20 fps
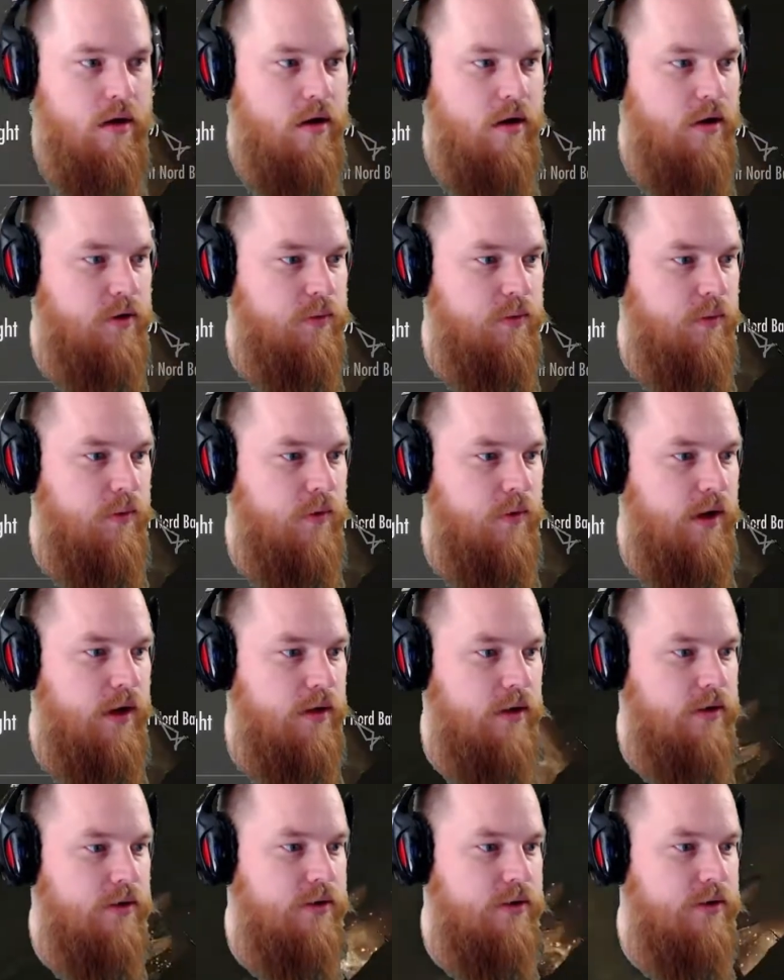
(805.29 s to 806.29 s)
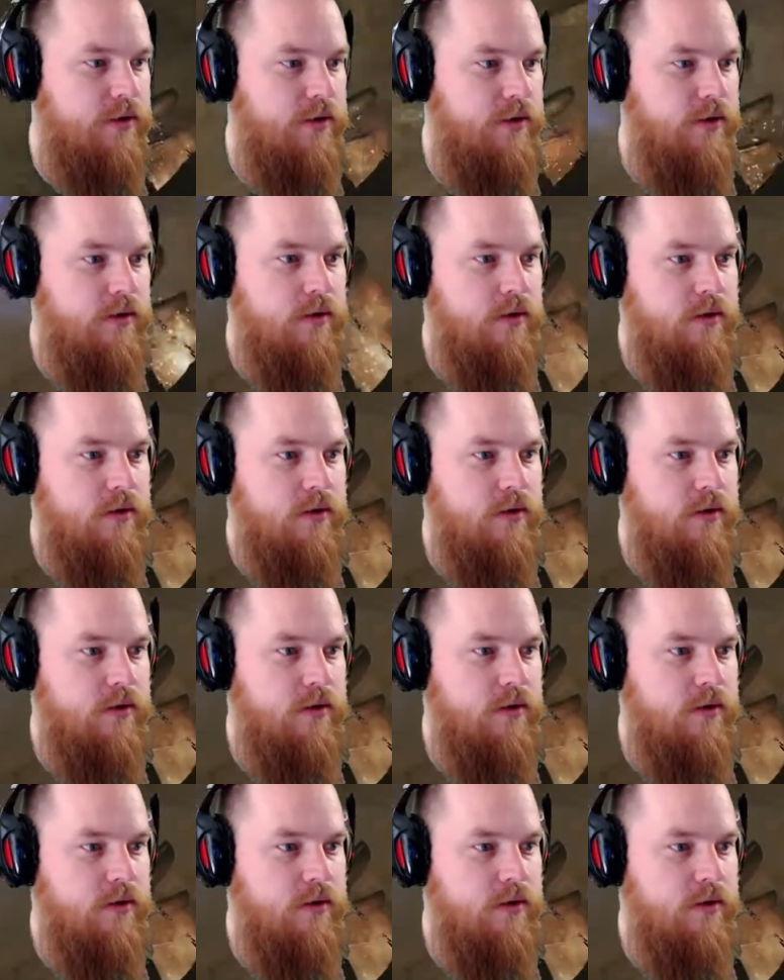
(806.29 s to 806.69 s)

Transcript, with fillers: That's what we like to see.